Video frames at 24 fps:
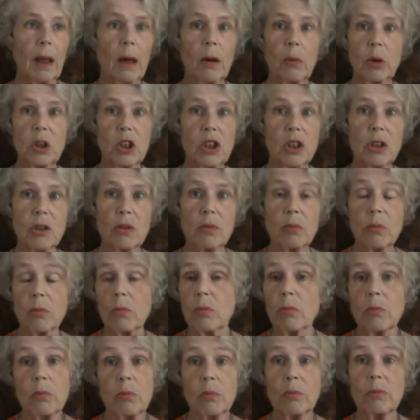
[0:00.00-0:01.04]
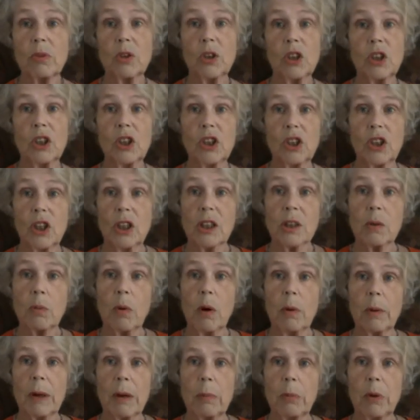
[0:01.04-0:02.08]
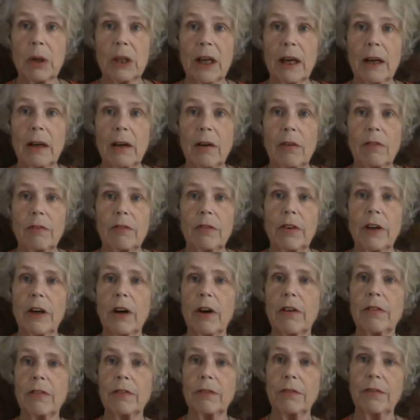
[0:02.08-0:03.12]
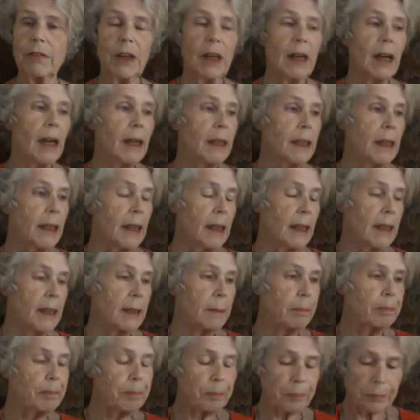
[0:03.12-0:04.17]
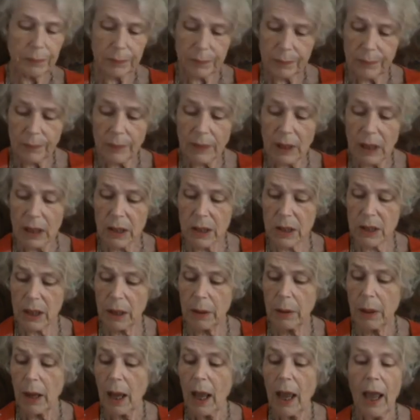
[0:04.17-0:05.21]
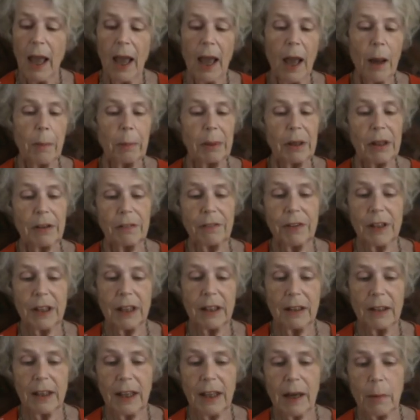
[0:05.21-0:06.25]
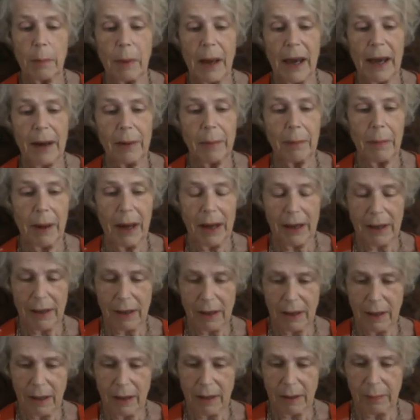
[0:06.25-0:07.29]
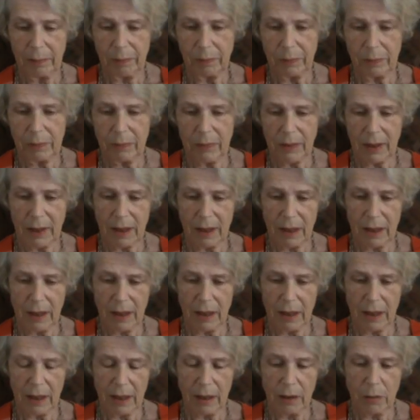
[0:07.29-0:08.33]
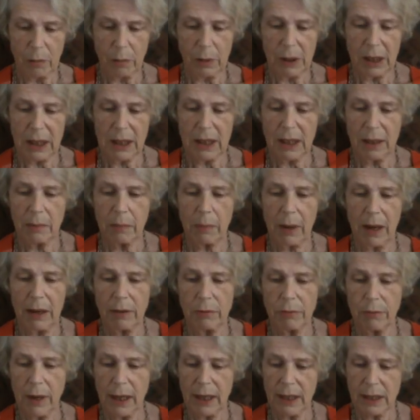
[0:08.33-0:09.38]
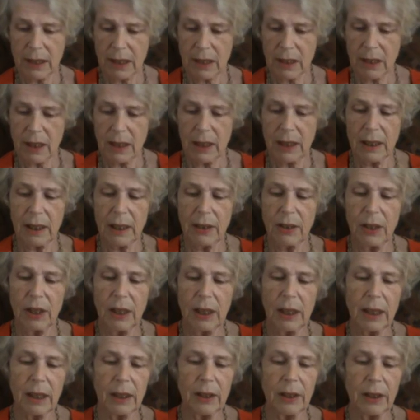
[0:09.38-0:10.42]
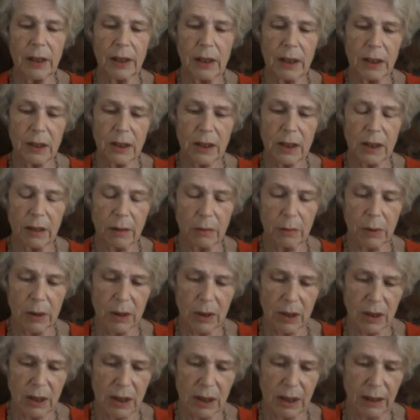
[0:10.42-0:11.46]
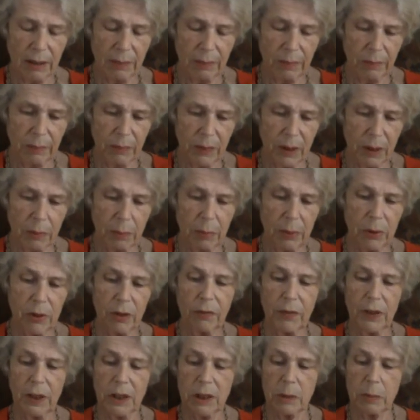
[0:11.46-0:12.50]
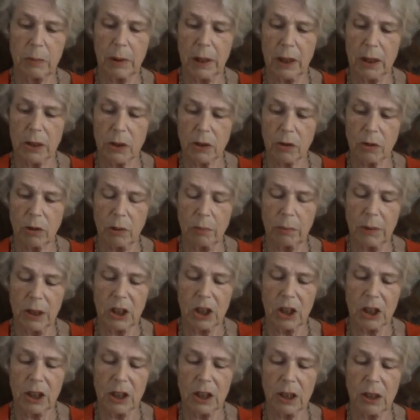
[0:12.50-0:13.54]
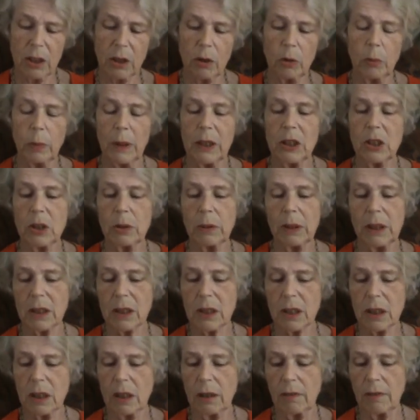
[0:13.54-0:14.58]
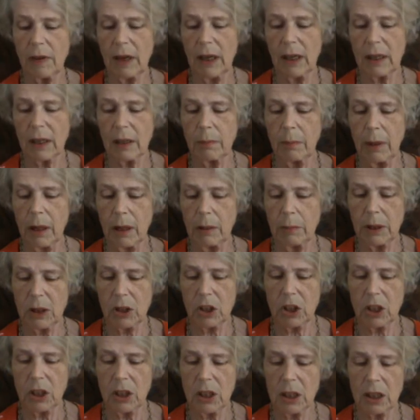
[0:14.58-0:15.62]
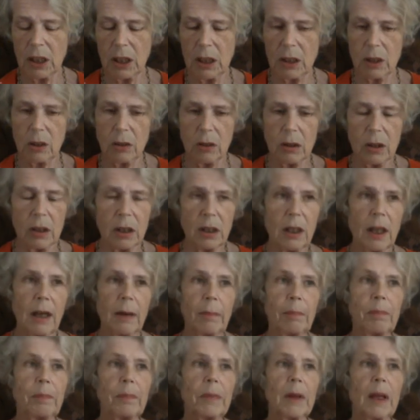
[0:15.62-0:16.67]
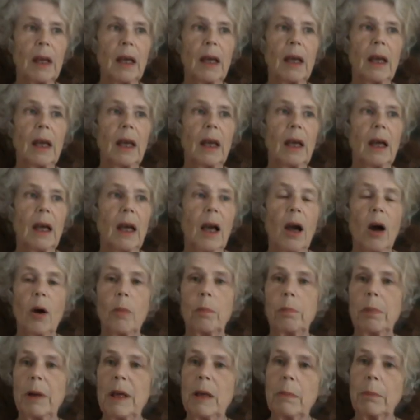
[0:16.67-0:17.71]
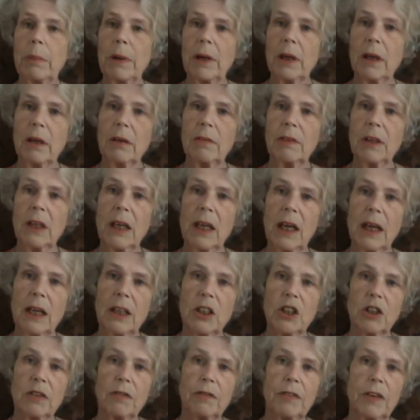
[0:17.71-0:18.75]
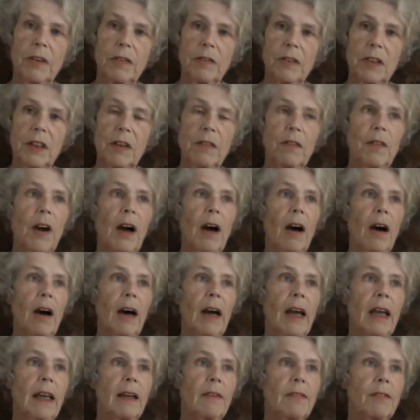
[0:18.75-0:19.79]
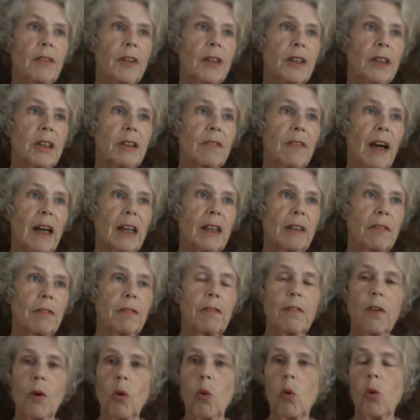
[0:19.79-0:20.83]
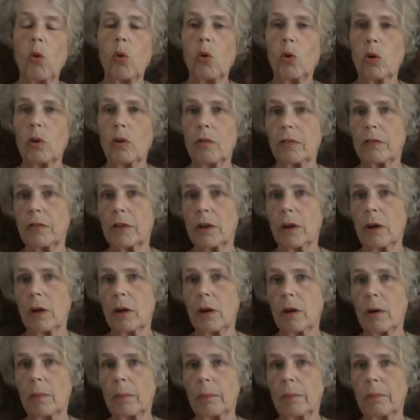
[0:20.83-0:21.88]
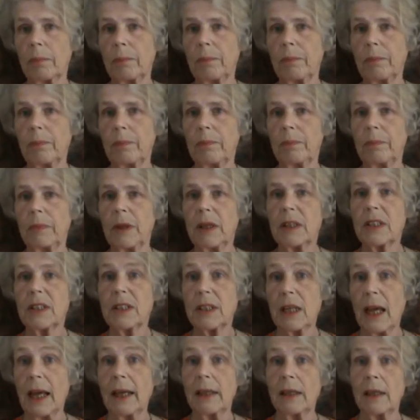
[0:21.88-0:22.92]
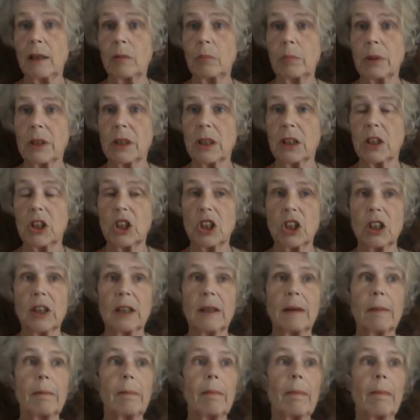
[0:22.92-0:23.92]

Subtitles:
which is just what I very often feel I need. So, but the funny thing about my when I did my wrist, the little nurse that was that put the first plaster on me, she said, "Oh, we're doing a survey at the moment." She said on people over the age of 55 that have had a fall from standing position